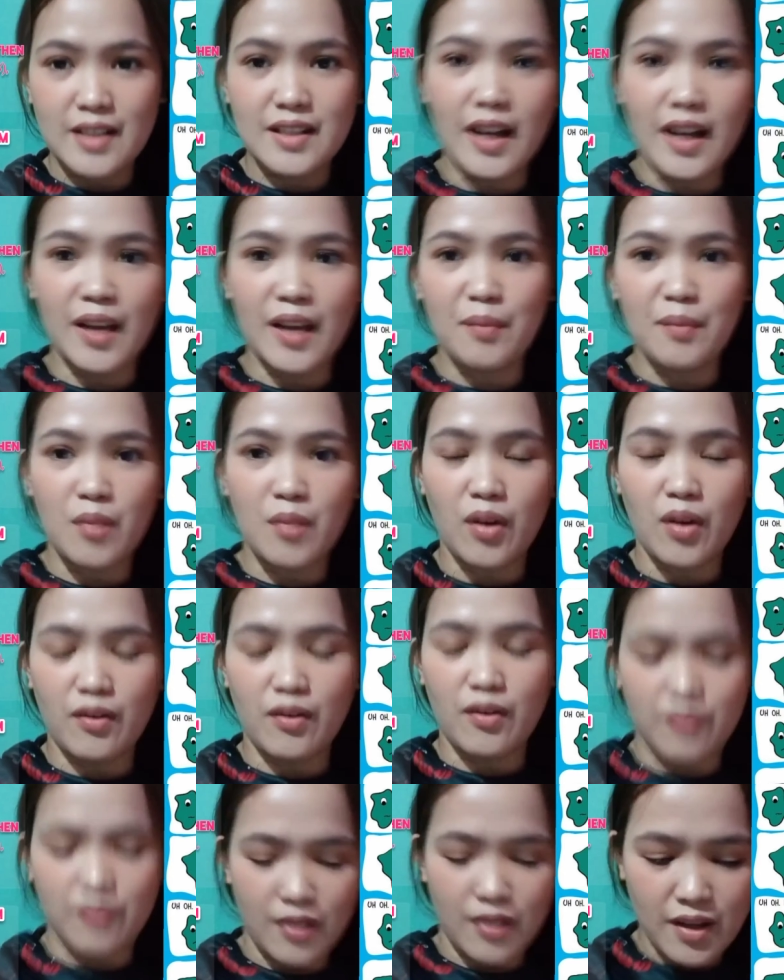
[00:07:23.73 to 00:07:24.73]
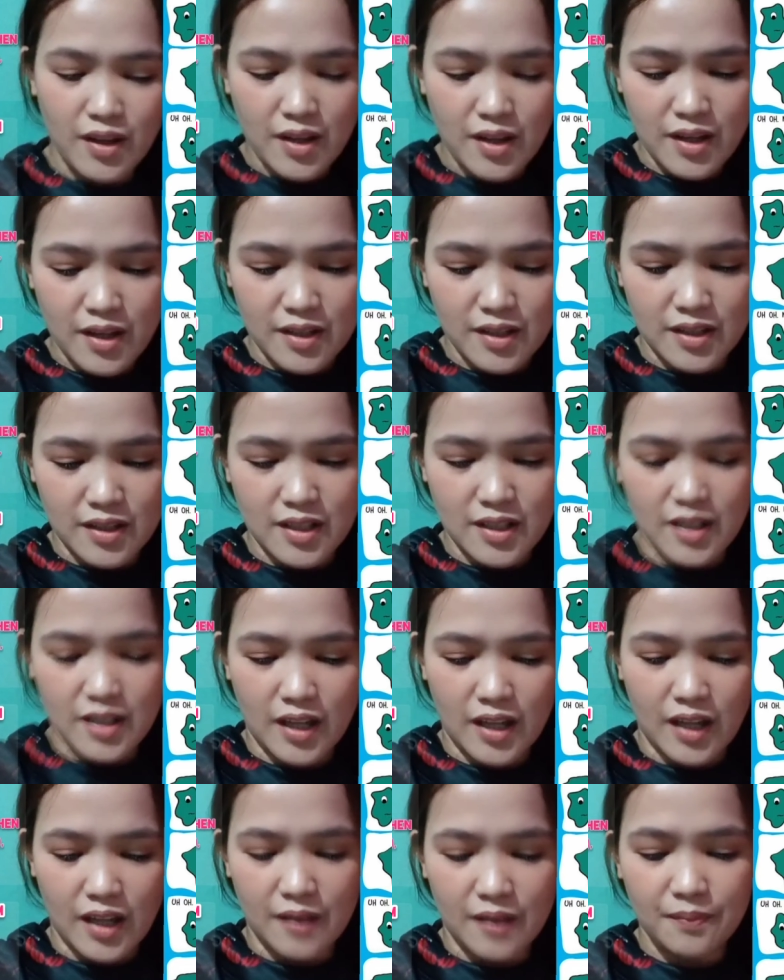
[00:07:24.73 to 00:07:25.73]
type of the DNA.